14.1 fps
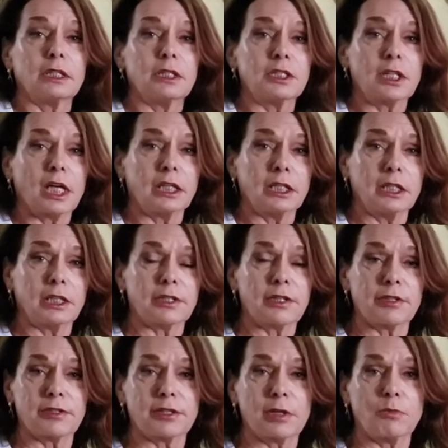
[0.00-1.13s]
tightening it
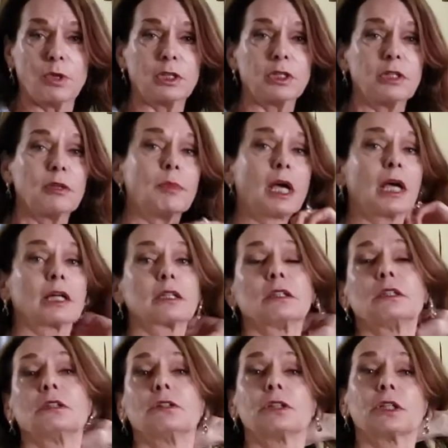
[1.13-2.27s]
somewhat in the back,
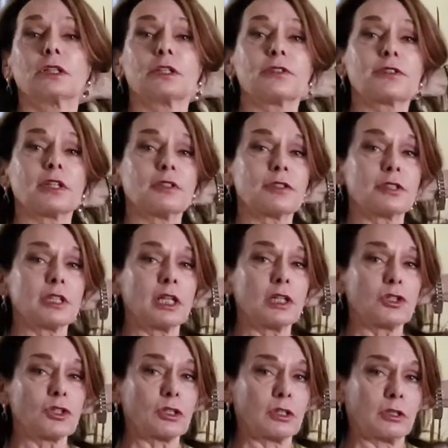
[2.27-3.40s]
learning the
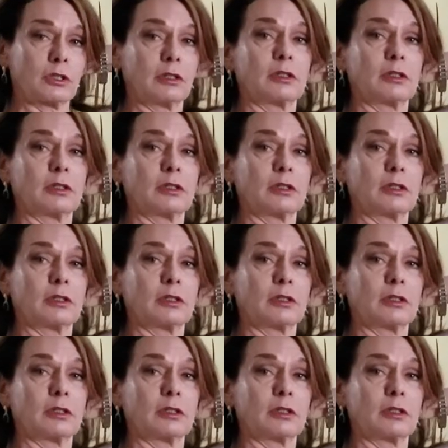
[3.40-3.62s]
sensation